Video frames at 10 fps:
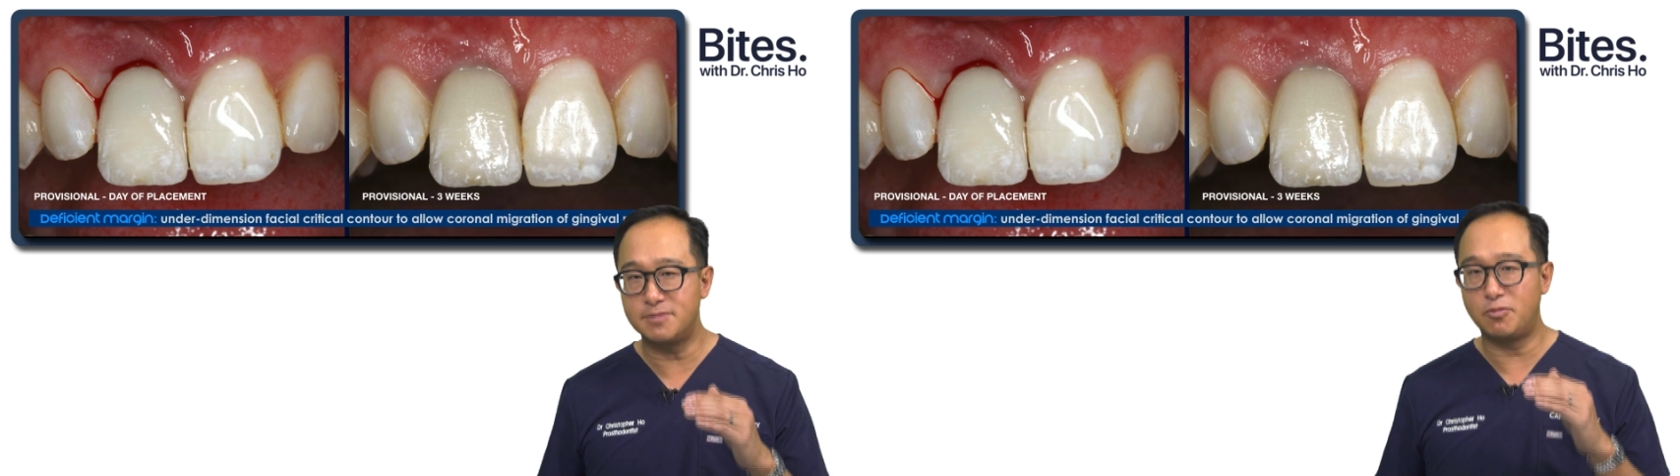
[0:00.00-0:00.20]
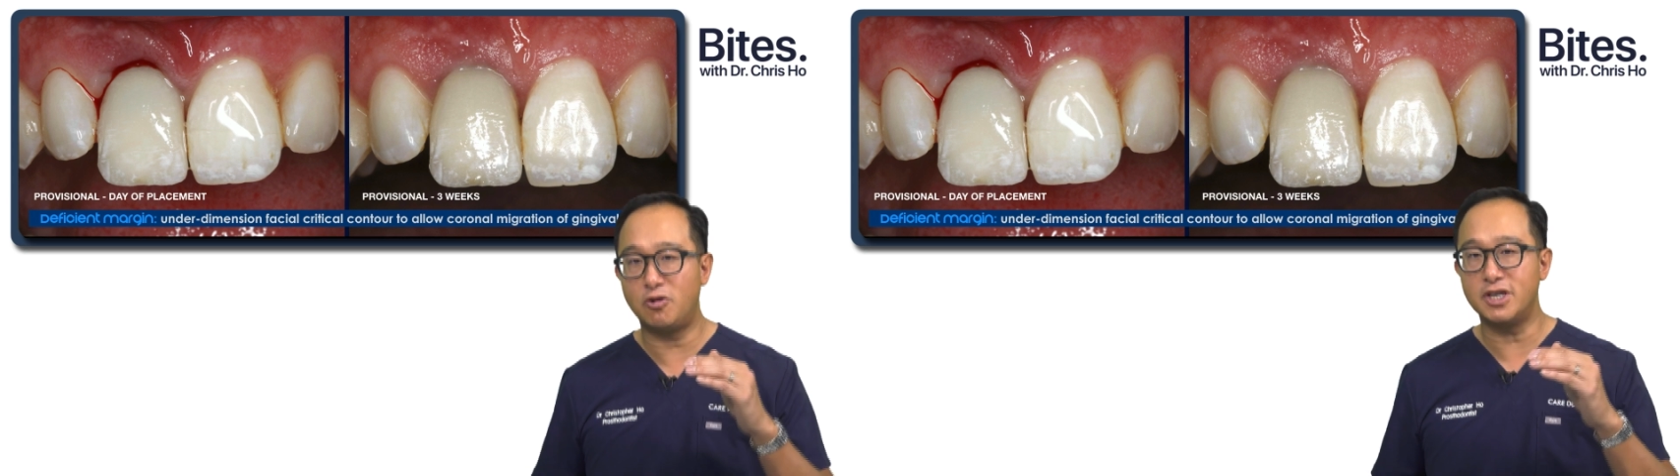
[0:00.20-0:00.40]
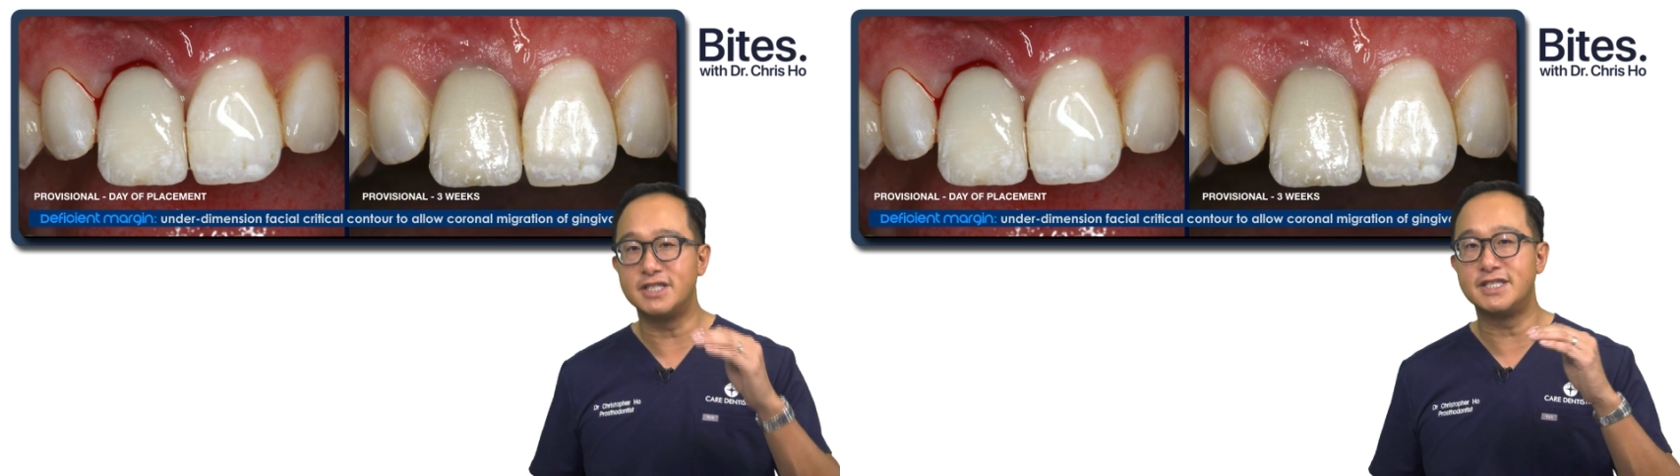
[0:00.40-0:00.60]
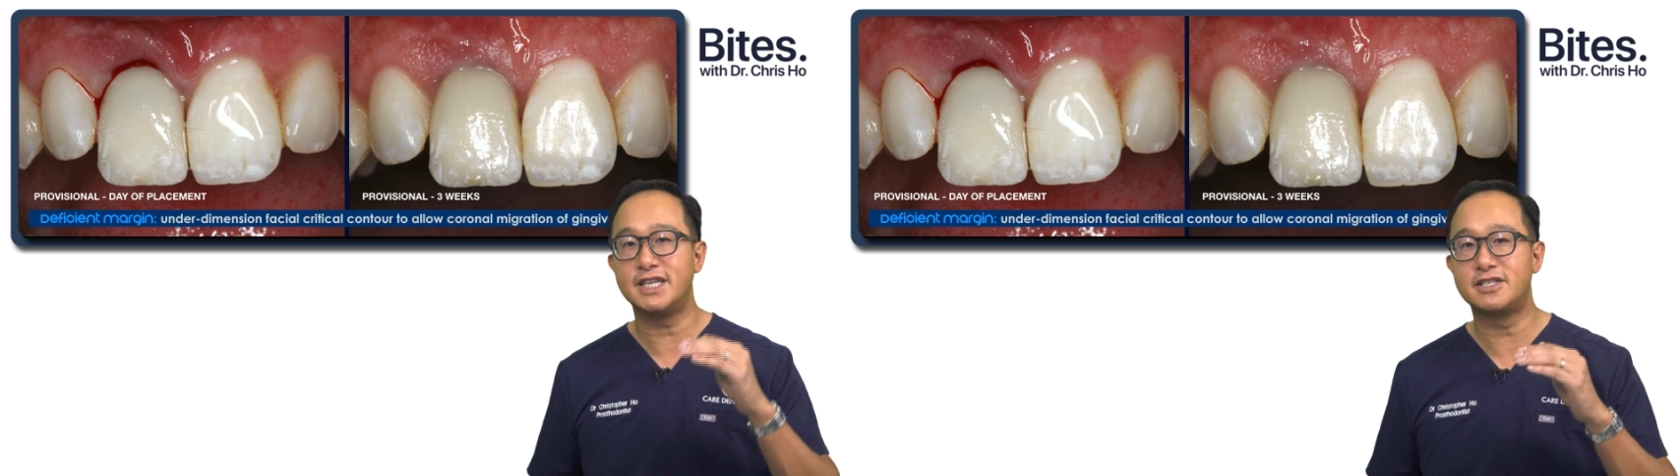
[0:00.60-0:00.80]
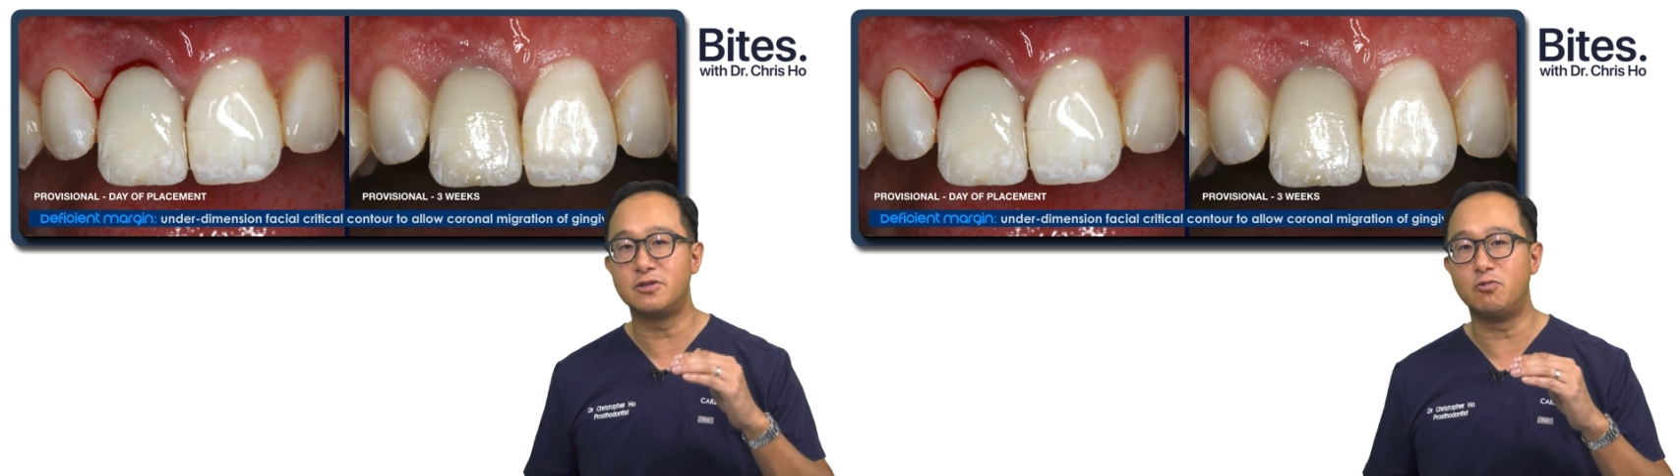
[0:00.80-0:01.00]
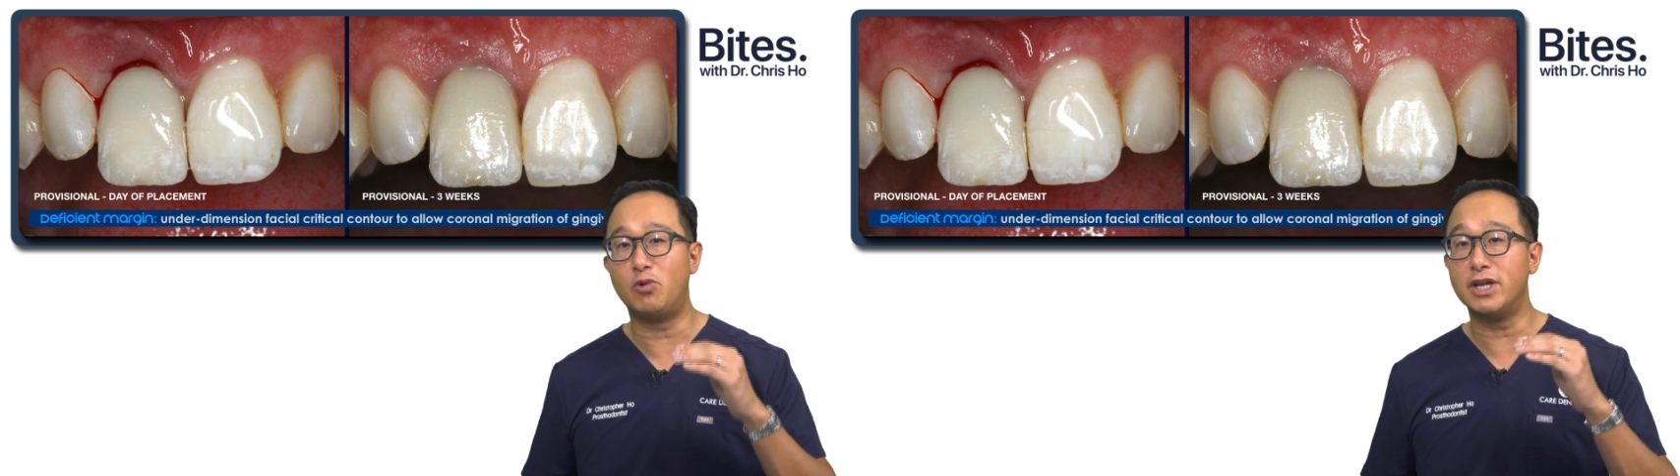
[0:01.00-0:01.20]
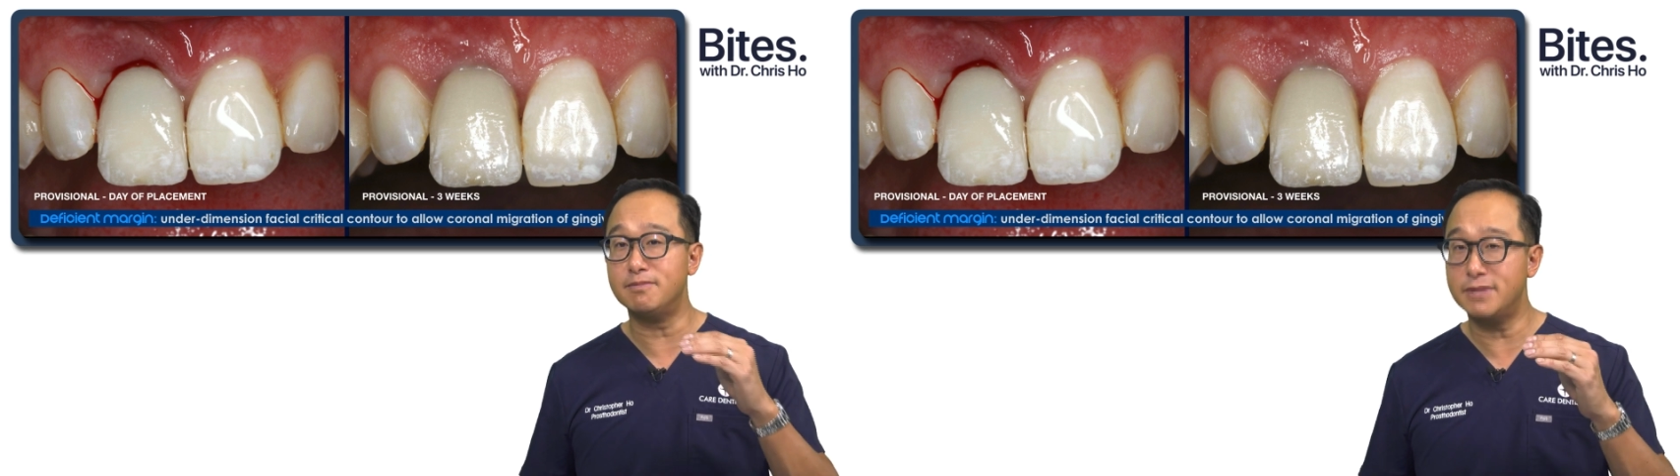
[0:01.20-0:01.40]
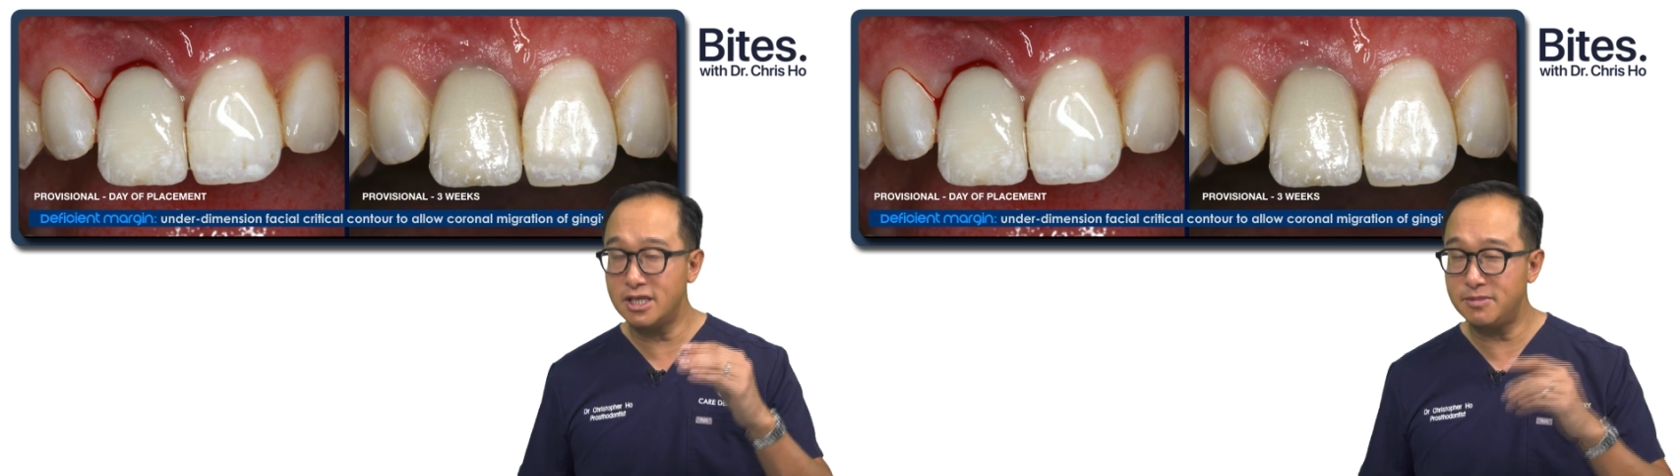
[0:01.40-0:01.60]
0.6 to
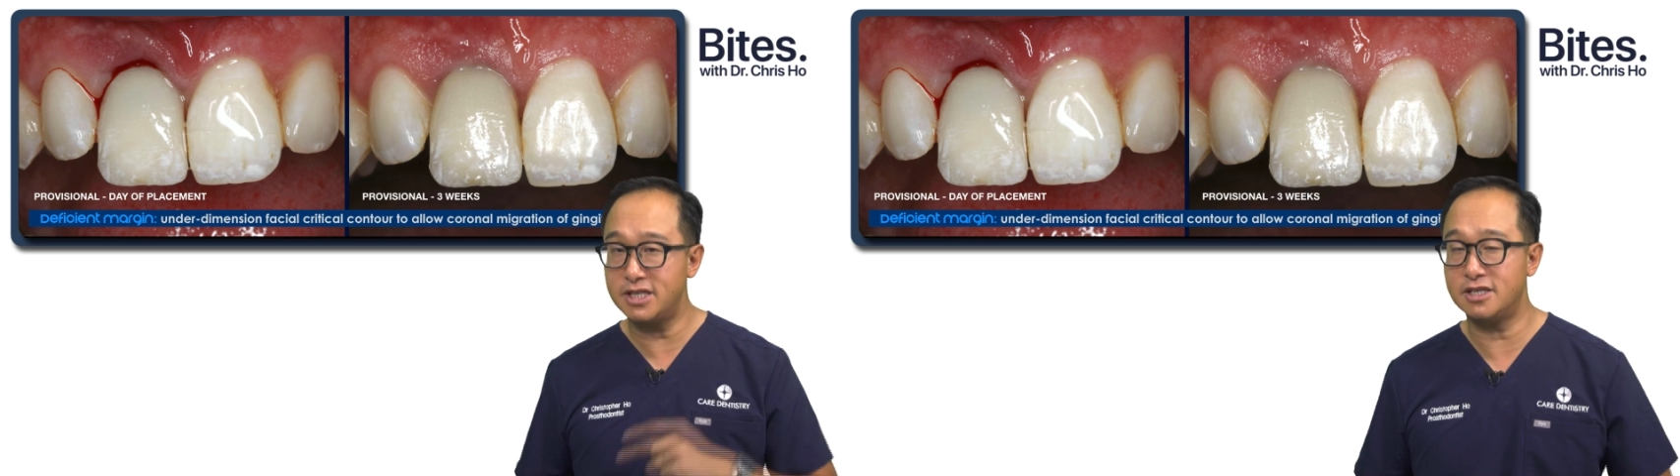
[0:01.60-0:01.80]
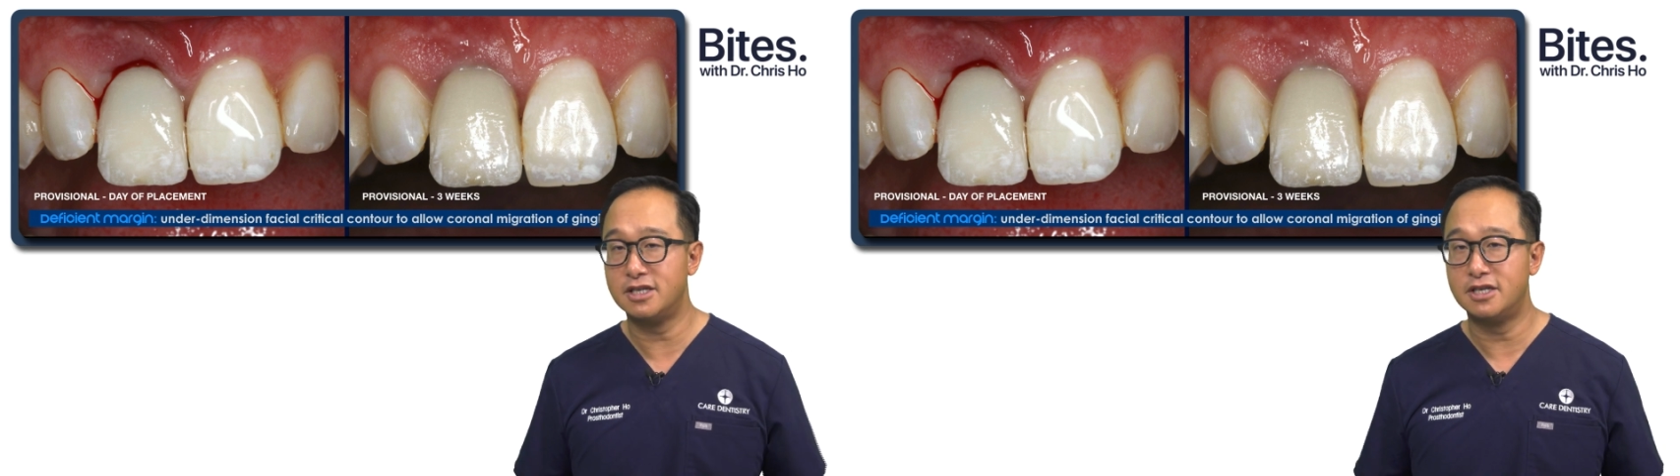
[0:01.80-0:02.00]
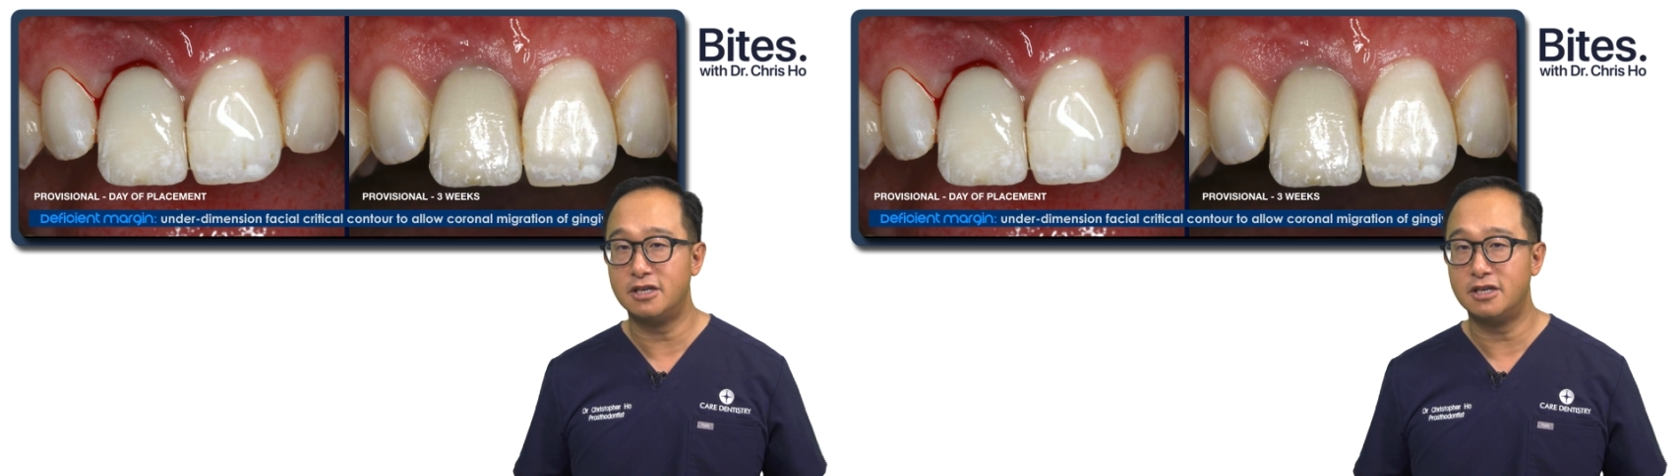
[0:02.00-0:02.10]
1 millimeter